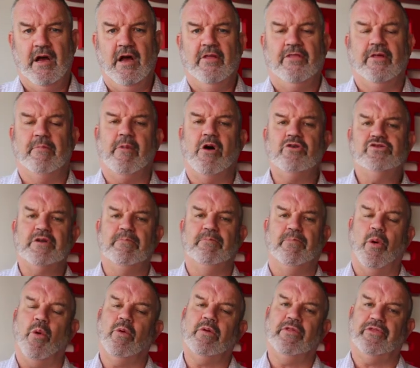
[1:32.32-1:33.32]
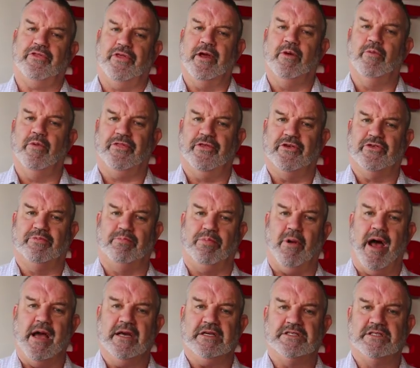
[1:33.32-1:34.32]
The most important thing with this
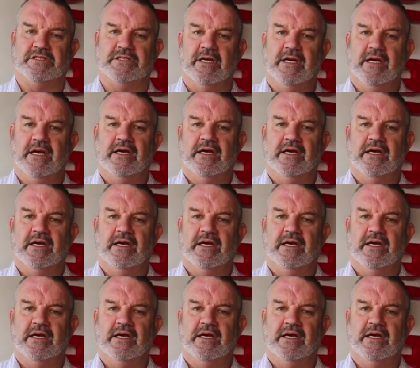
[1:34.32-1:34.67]
brace